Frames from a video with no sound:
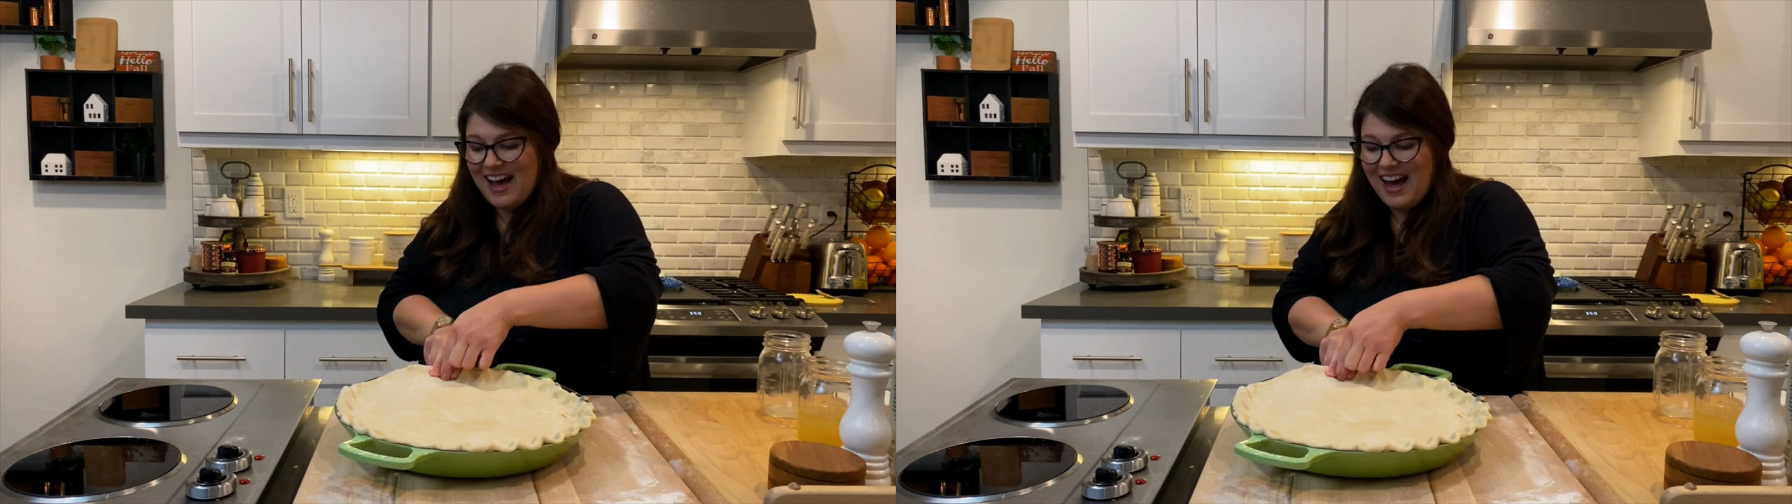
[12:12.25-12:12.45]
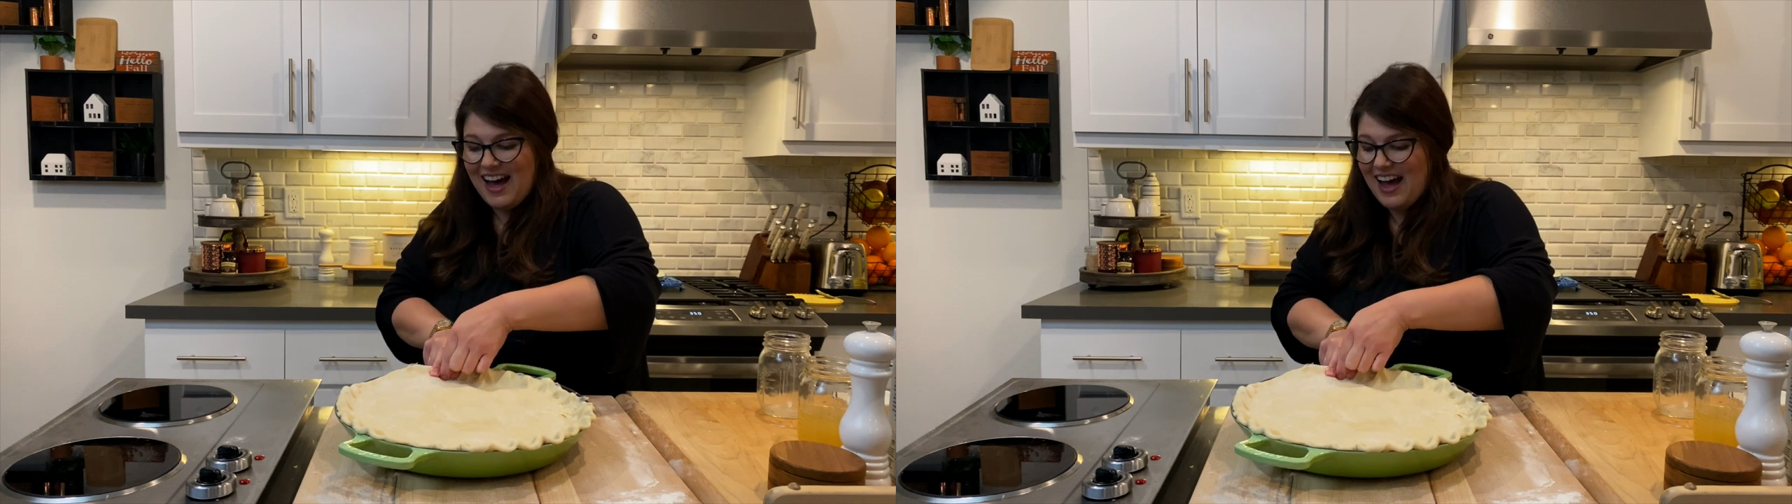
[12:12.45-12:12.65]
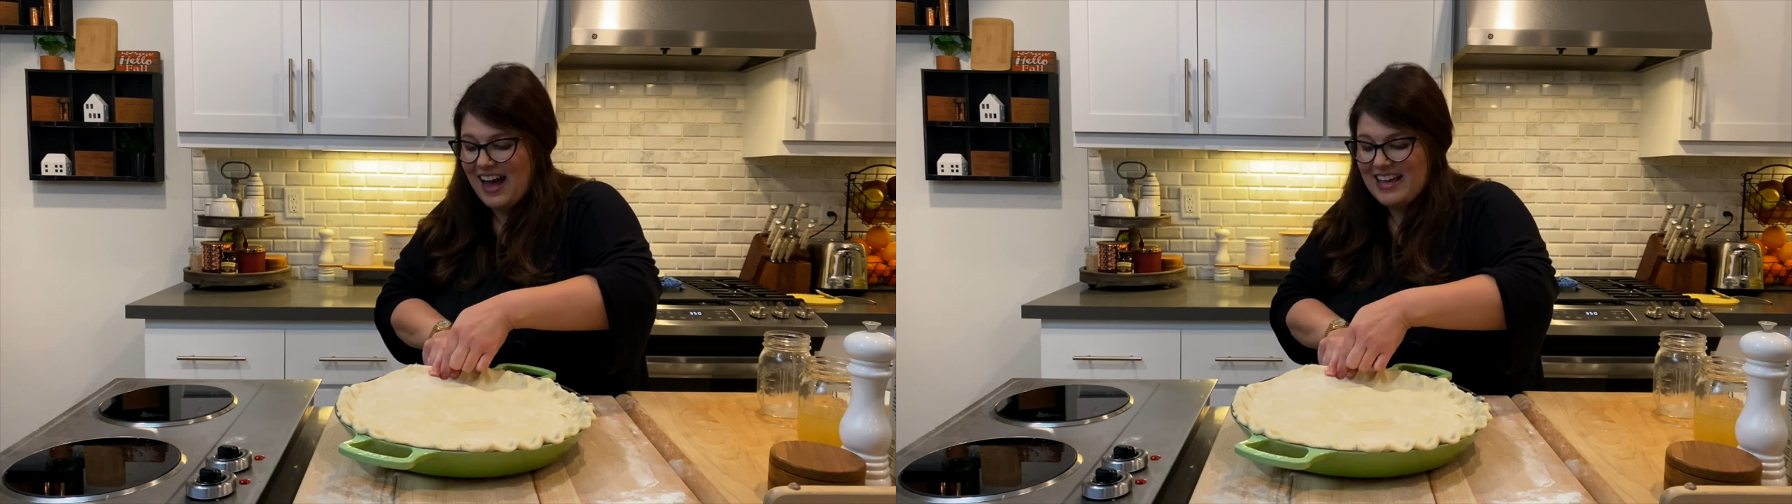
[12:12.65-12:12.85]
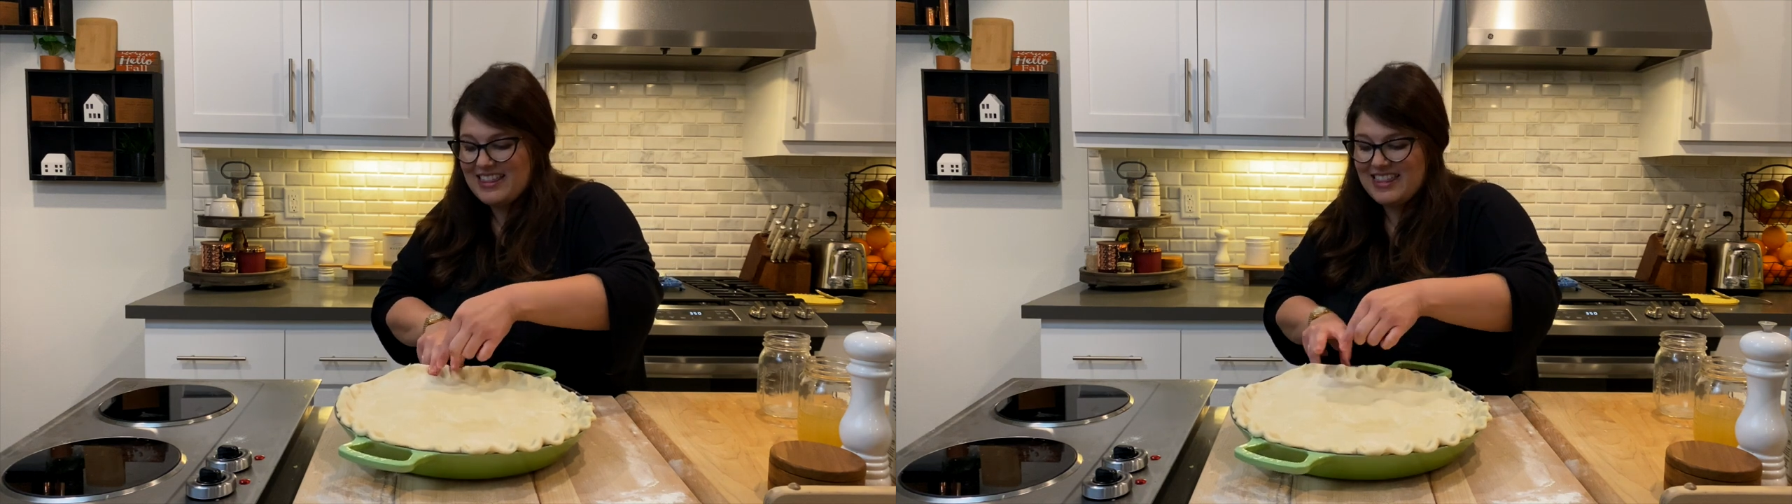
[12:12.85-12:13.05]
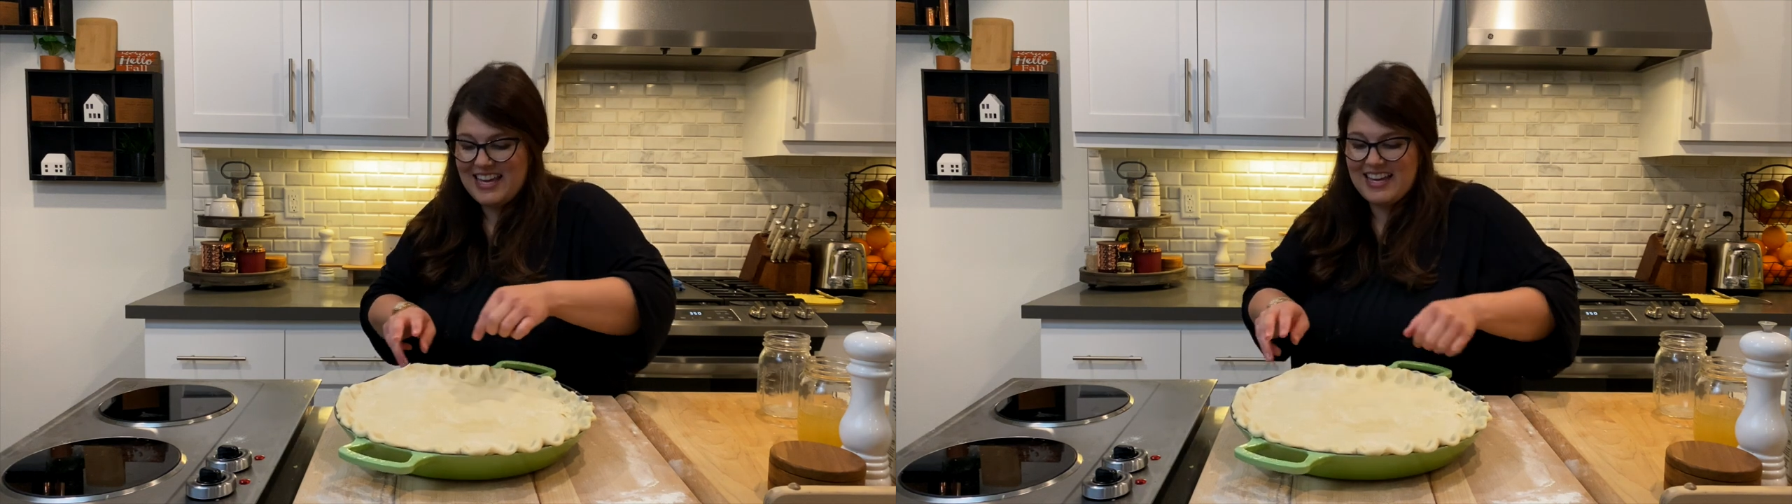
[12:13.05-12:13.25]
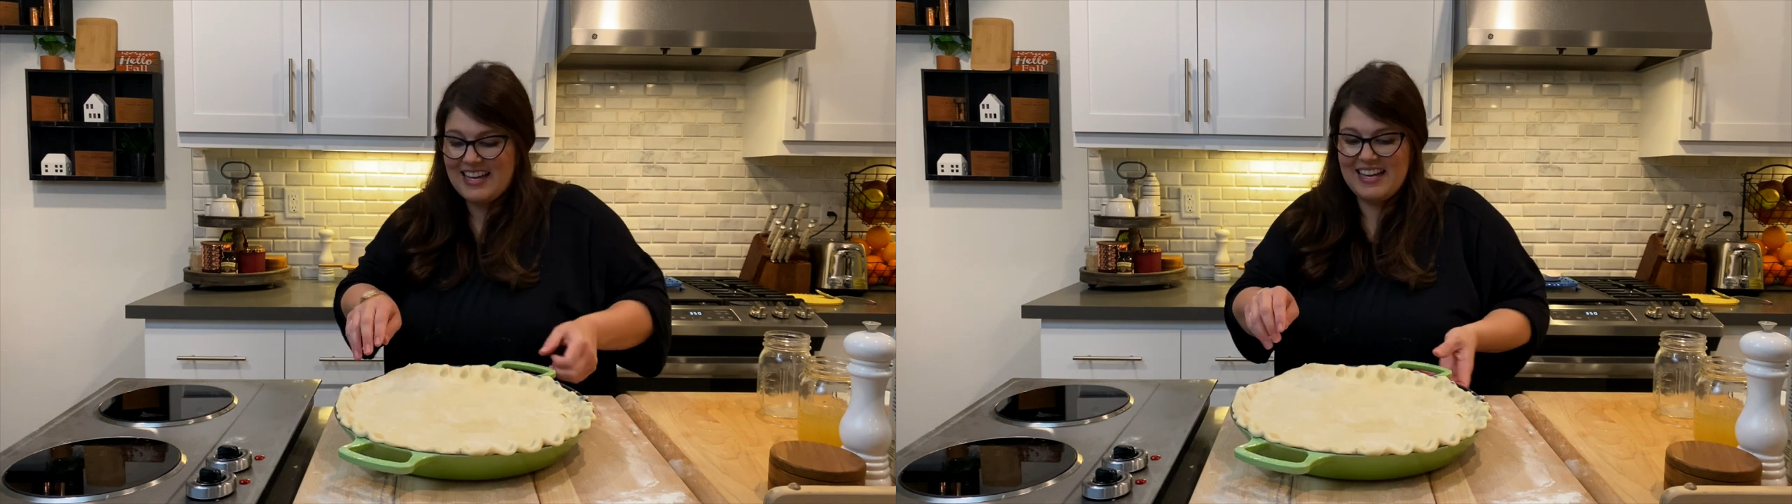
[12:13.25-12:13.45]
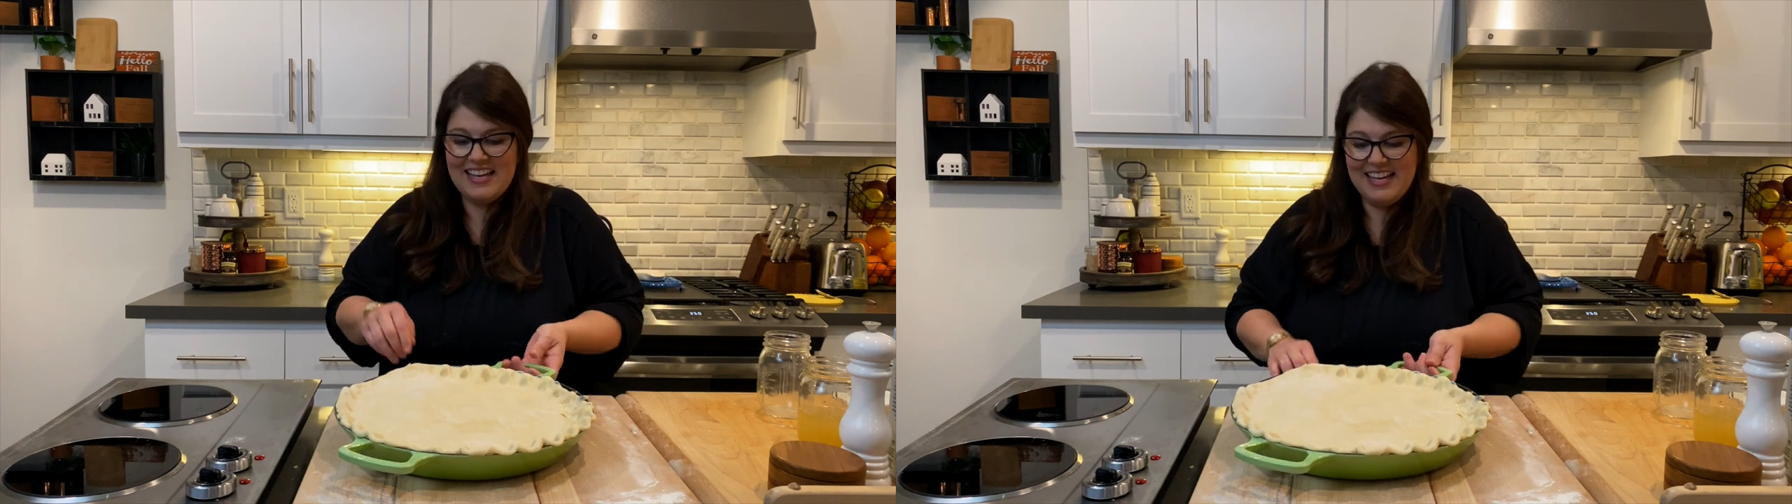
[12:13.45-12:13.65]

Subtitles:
I think